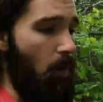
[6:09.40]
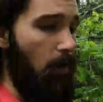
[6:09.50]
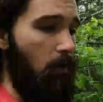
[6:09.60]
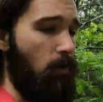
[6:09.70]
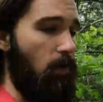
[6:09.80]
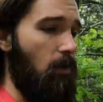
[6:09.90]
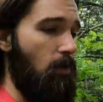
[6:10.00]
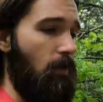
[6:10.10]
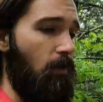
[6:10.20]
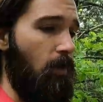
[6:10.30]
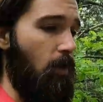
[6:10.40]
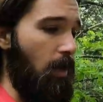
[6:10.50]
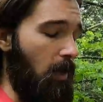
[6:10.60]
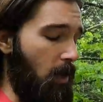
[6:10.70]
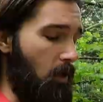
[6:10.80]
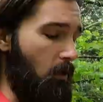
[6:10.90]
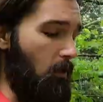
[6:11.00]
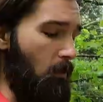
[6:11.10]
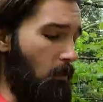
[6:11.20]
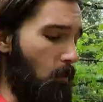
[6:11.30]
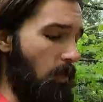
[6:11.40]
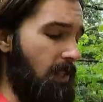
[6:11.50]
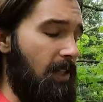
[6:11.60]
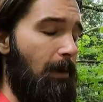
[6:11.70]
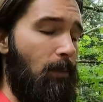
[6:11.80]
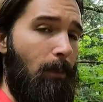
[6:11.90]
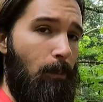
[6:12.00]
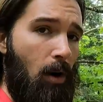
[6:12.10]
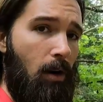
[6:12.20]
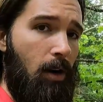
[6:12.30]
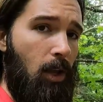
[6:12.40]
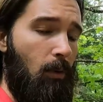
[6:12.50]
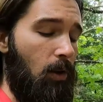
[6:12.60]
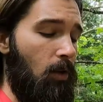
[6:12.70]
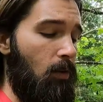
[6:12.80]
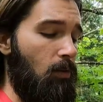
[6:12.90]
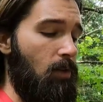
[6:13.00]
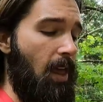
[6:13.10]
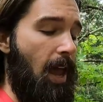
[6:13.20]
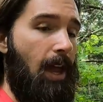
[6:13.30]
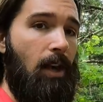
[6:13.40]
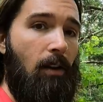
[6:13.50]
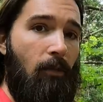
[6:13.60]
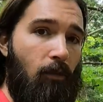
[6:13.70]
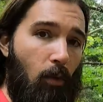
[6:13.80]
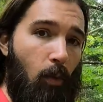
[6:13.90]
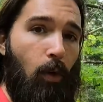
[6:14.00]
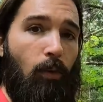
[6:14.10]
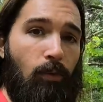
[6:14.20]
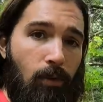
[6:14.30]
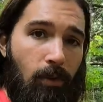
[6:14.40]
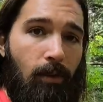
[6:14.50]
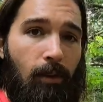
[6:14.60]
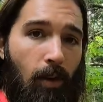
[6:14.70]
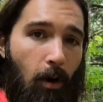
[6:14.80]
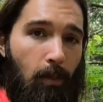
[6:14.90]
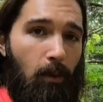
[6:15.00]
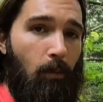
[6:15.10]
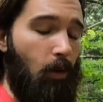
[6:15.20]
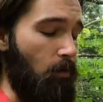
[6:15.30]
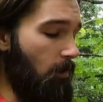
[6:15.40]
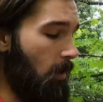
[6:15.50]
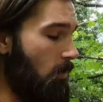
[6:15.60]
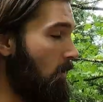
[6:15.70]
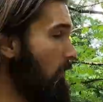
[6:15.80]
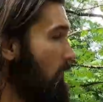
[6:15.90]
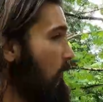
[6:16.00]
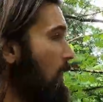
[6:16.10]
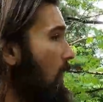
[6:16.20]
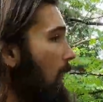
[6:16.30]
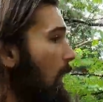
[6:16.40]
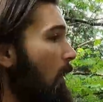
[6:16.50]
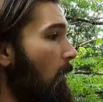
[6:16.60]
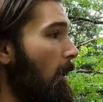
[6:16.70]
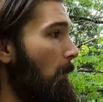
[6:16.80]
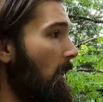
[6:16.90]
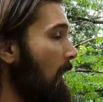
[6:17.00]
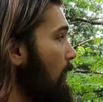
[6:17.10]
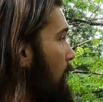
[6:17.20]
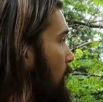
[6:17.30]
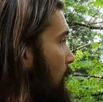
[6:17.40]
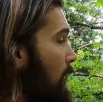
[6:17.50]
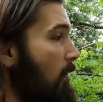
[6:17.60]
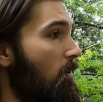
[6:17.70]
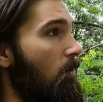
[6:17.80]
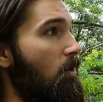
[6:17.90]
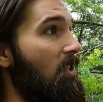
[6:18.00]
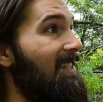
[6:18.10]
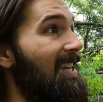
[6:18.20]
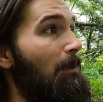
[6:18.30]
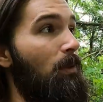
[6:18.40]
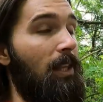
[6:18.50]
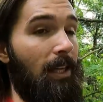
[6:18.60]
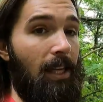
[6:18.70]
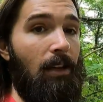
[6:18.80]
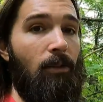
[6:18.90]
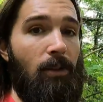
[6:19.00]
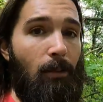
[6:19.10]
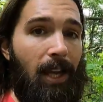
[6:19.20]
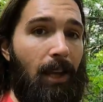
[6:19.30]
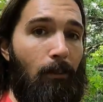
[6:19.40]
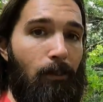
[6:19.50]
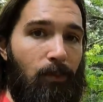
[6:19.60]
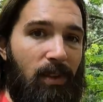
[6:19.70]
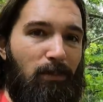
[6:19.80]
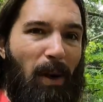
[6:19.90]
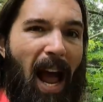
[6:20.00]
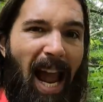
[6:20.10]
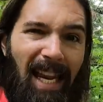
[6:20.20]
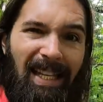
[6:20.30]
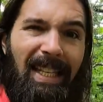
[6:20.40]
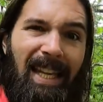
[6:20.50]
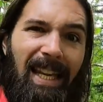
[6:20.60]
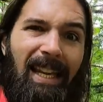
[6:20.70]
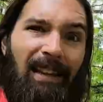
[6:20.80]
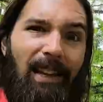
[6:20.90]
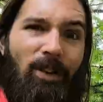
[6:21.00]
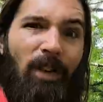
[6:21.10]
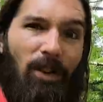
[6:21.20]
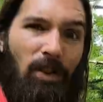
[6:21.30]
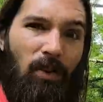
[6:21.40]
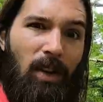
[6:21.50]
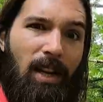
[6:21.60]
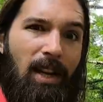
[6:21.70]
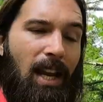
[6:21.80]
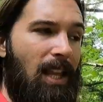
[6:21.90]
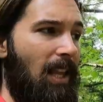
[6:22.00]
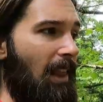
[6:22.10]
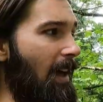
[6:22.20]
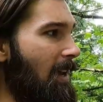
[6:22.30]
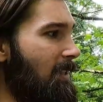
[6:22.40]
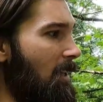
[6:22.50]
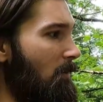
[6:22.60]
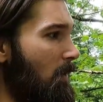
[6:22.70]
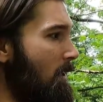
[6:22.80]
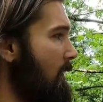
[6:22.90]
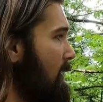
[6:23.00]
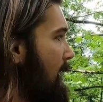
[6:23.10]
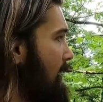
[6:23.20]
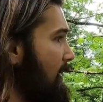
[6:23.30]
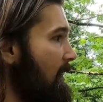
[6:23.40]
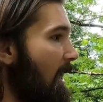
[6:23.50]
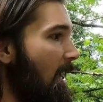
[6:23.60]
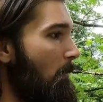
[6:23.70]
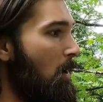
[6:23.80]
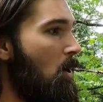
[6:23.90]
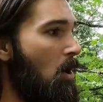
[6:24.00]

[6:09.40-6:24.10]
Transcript: bark was used if you uh, you would steep the bark you would use that for wounds open wound issues and it would help it heal you would also steep the needles and make a pine tea that you could drink and then the last thing was is that the sap